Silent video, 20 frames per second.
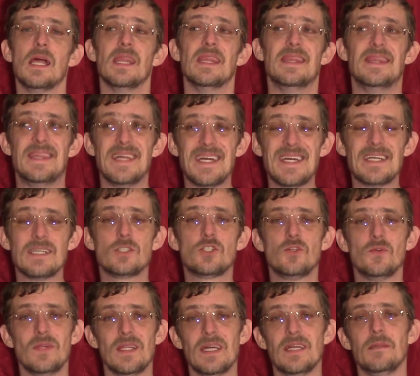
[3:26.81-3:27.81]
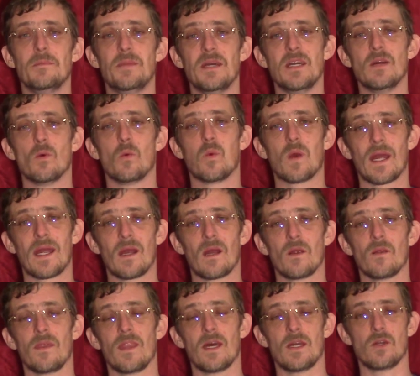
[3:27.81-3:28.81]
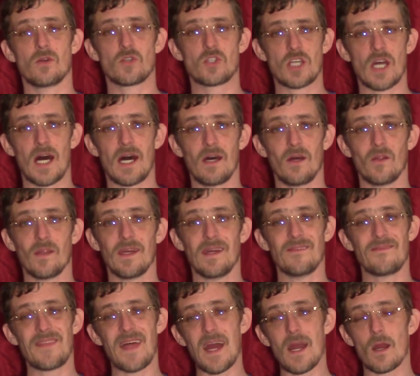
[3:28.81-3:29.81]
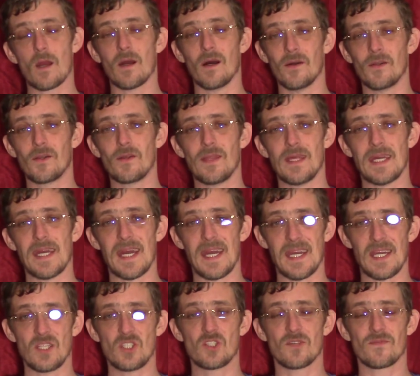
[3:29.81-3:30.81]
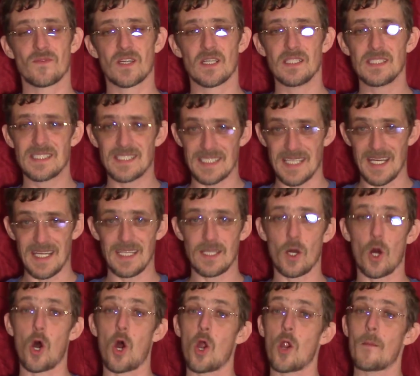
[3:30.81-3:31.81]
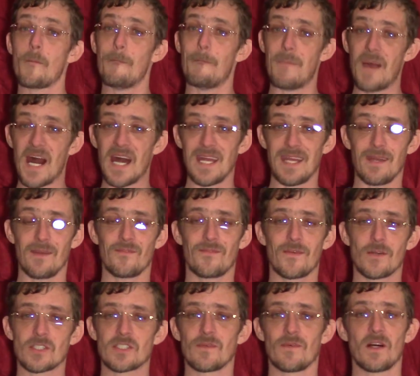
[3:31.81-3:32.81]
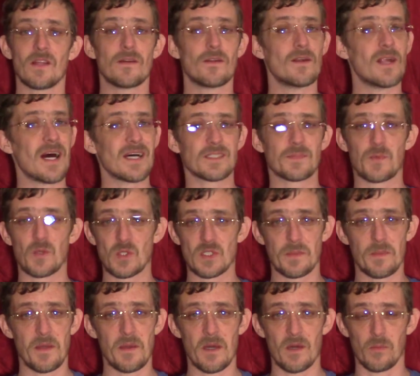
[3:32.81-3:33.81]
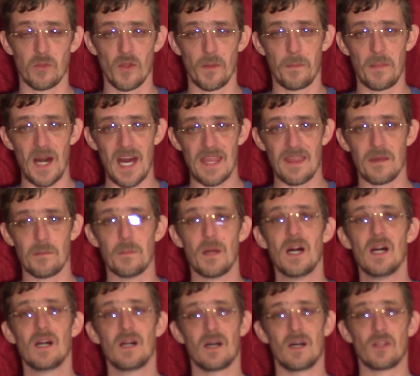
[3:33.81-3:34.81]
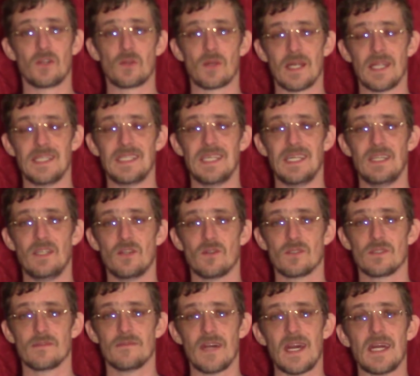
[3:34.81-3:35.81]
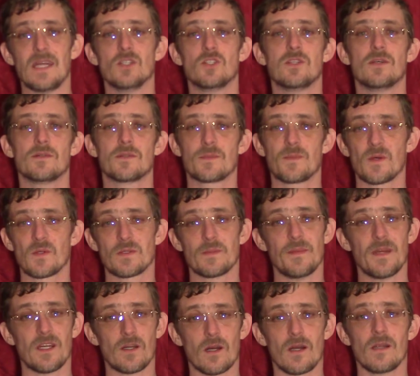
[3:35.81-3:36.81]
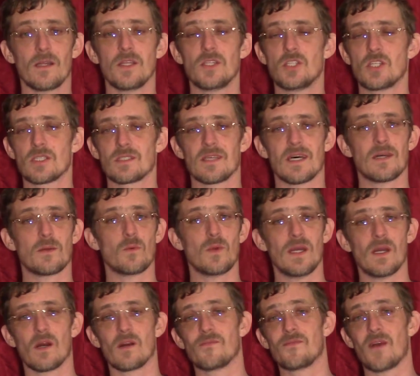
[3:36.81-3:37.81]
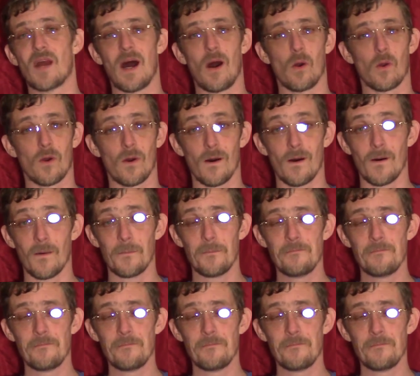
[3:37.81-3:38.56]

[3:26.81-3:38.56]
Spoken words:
These you need to be aware that your child, if they are under the age of consent, are buying. First of all, they're not supposed to be able to buy them under 18 years of age. They're supposed to be carded just like we are for alcohol.